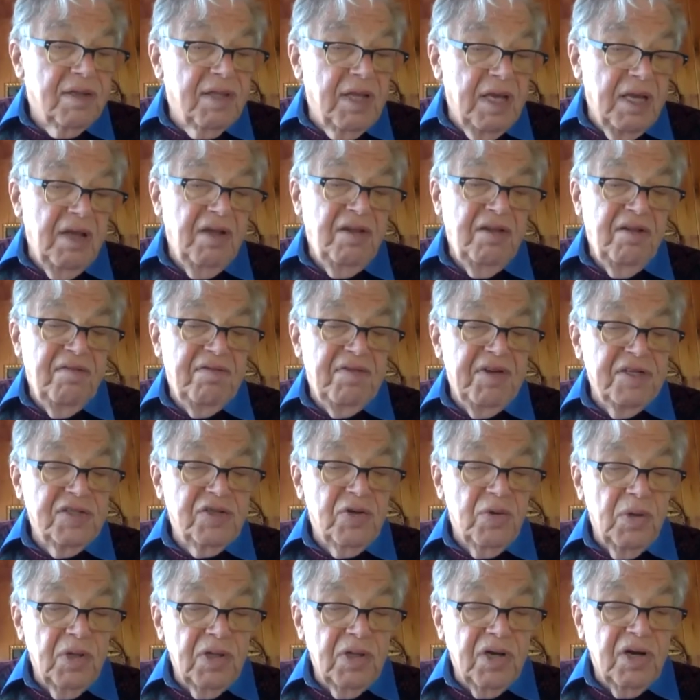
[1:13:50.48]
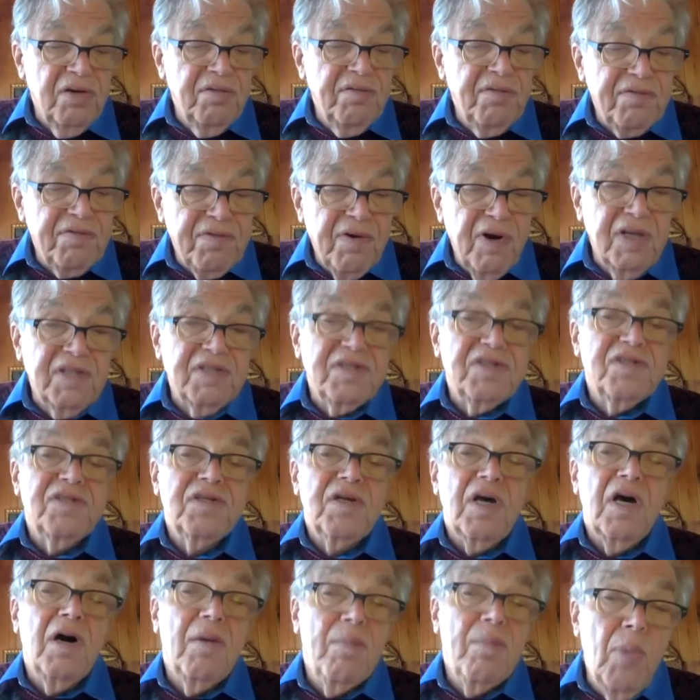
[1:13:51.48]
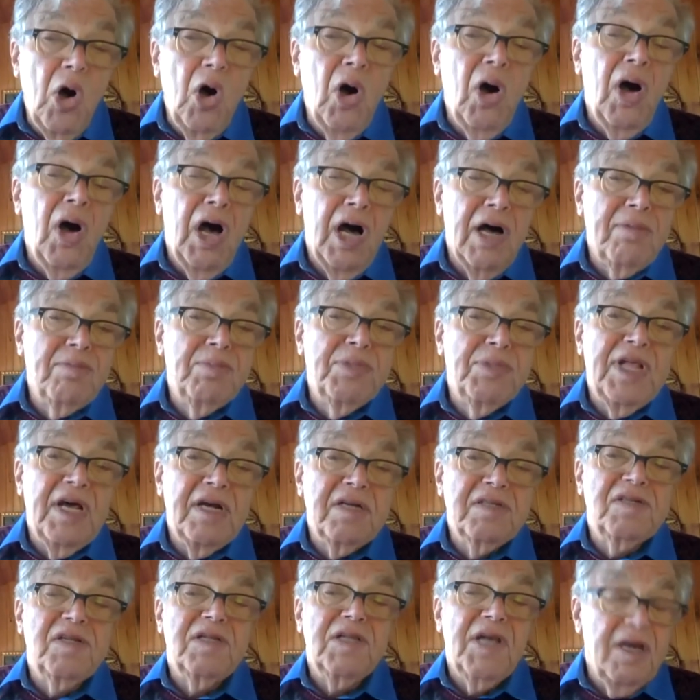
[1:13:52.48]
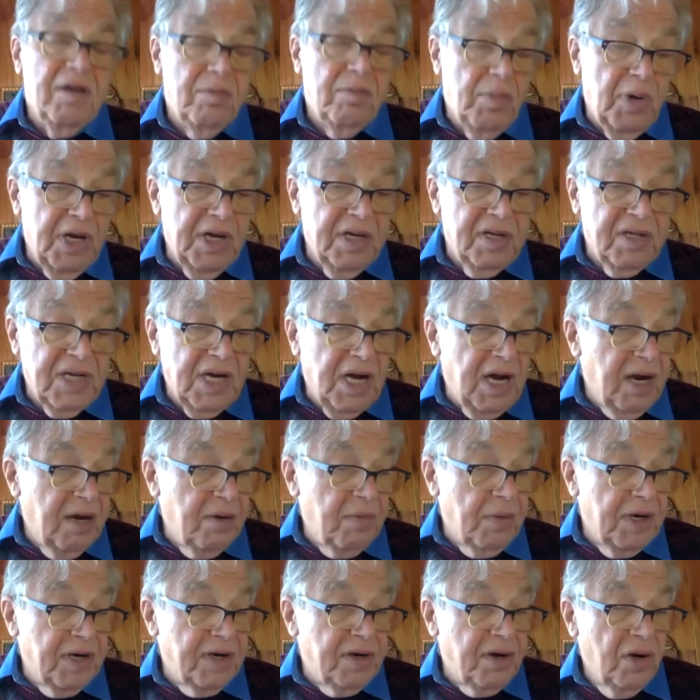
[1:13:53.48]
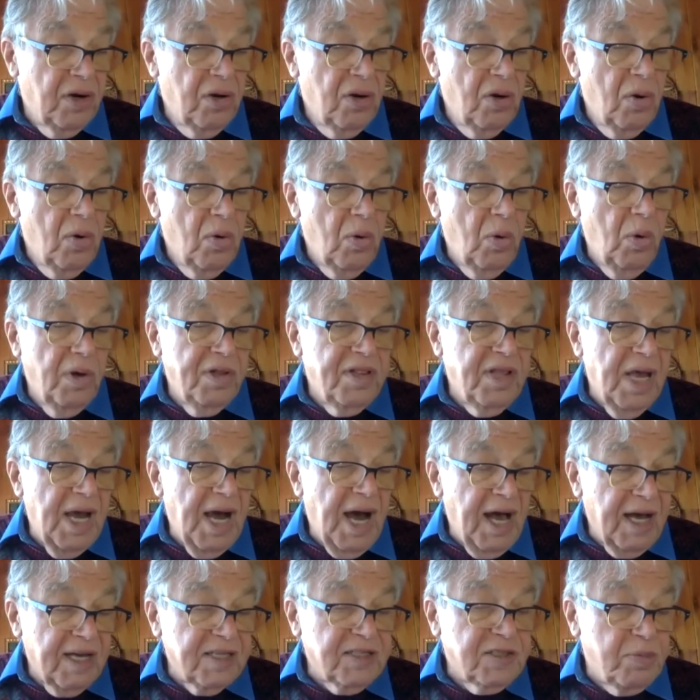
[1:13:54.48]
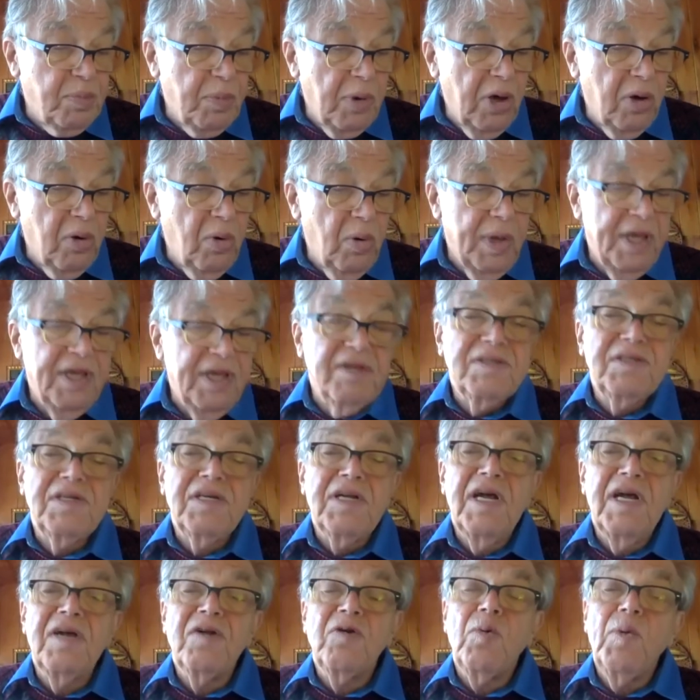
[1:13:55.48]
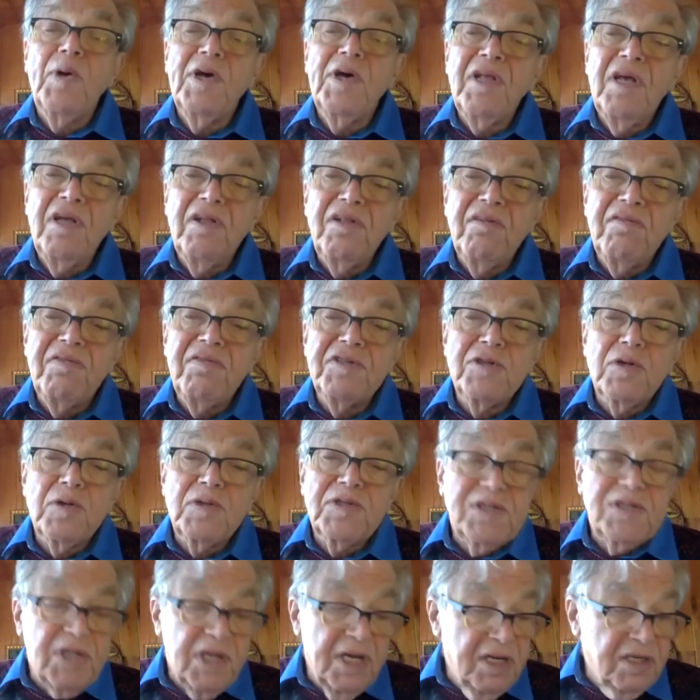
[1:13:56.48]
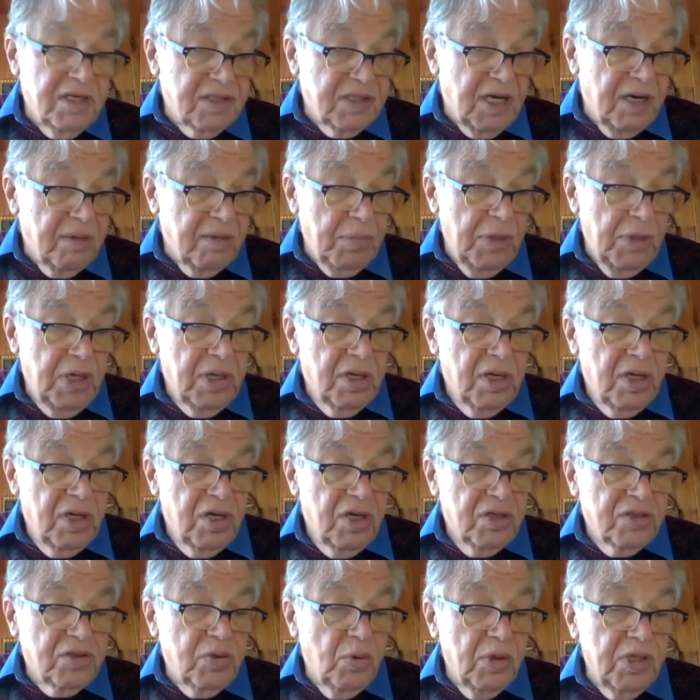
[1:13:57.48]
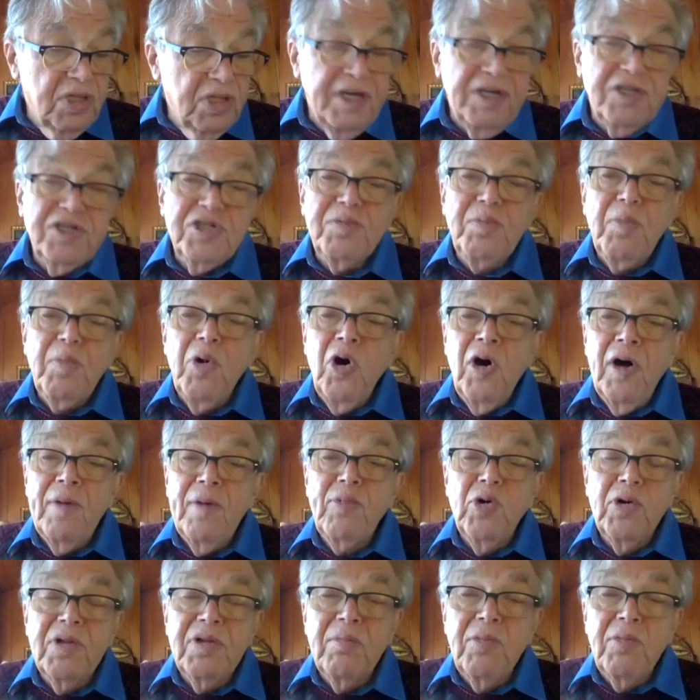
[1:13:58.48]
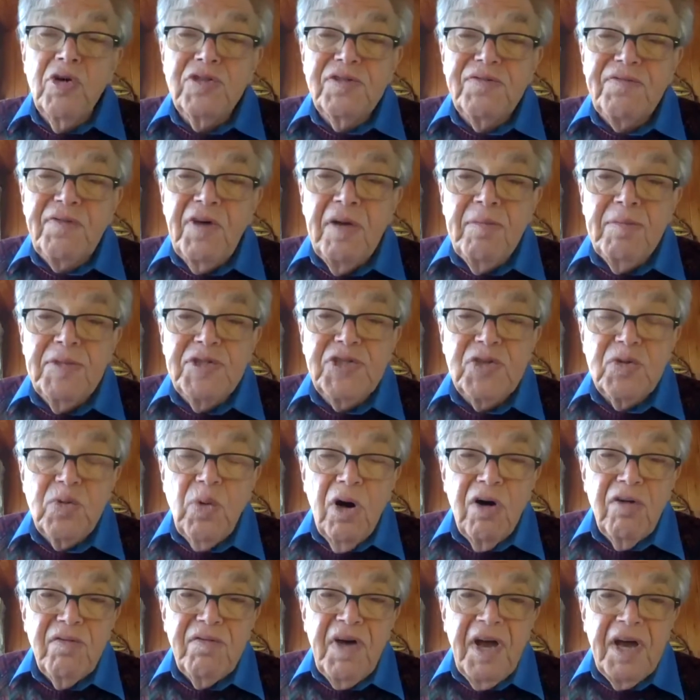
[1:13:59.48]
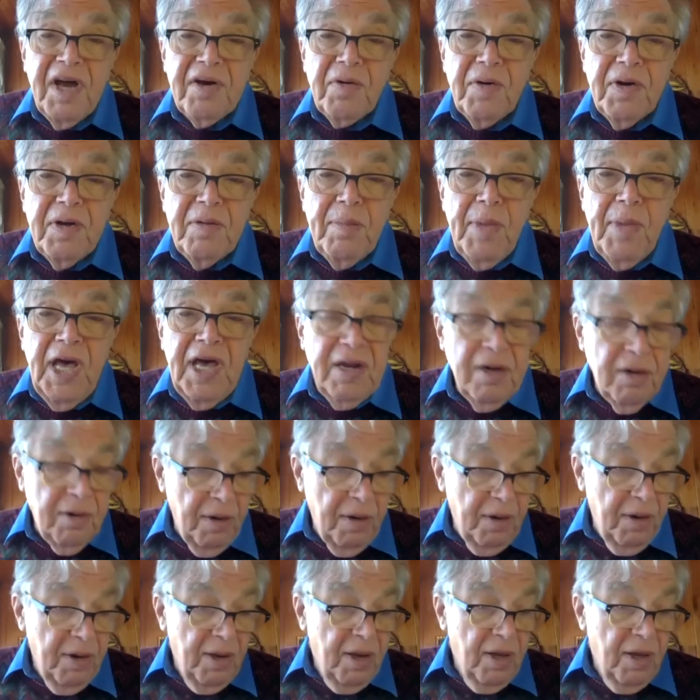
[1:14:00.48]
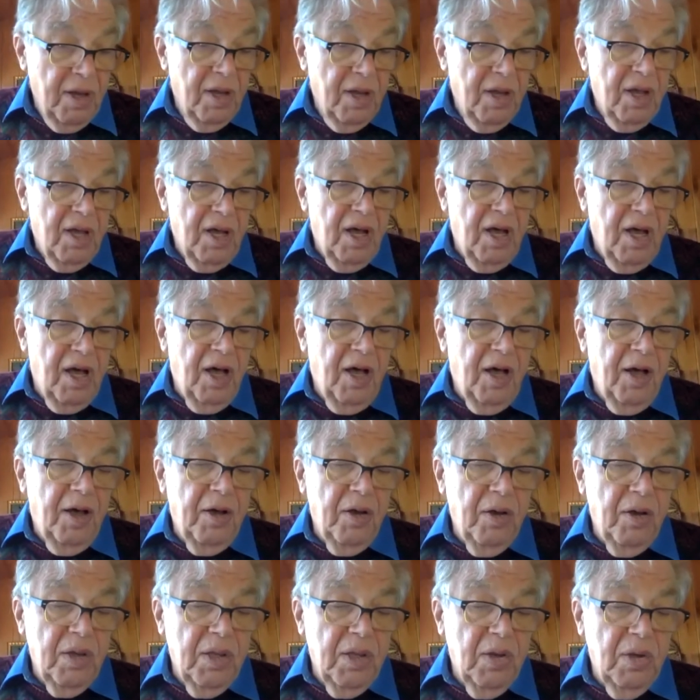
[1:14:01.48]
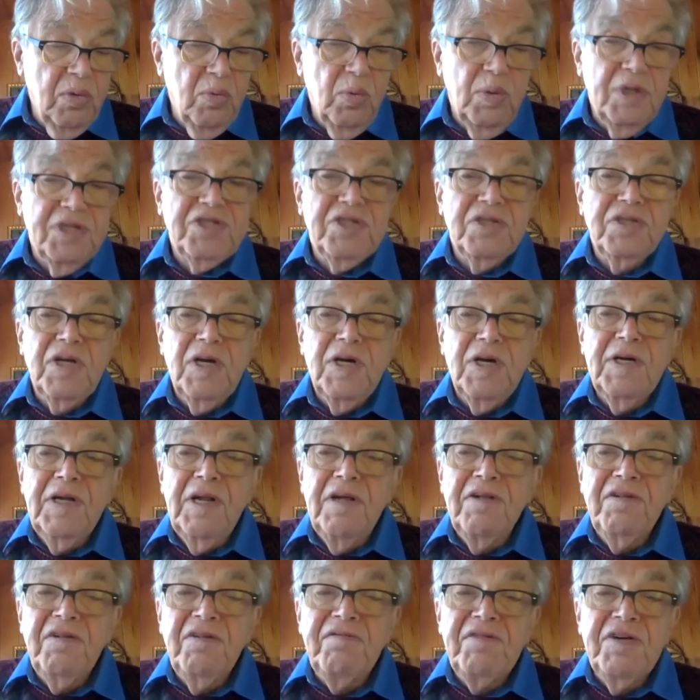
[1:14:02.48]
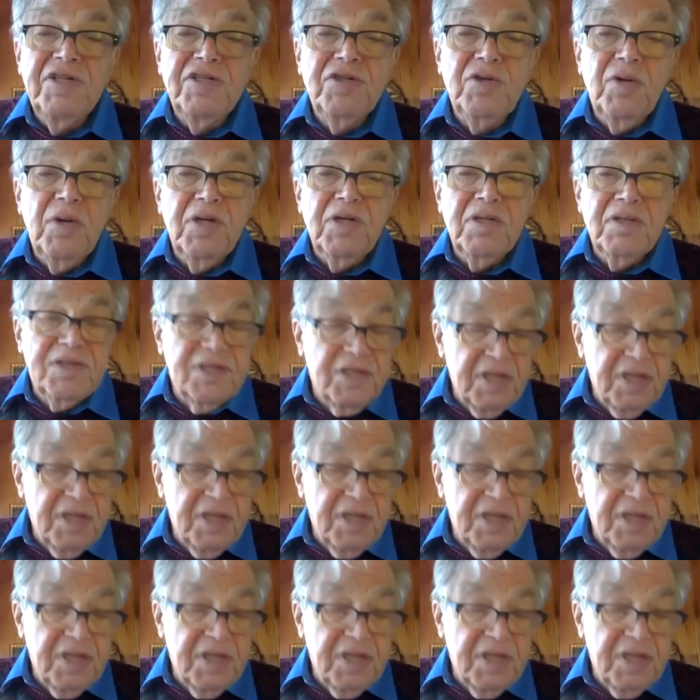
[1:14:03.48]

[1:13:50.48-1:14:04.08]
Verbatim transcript: the individual confronts a mob that is led by a tyrant, or the Oxbow incident where the individual stands up to a lynch mob, or the most famous twelve Angry Men, uh, in which an individual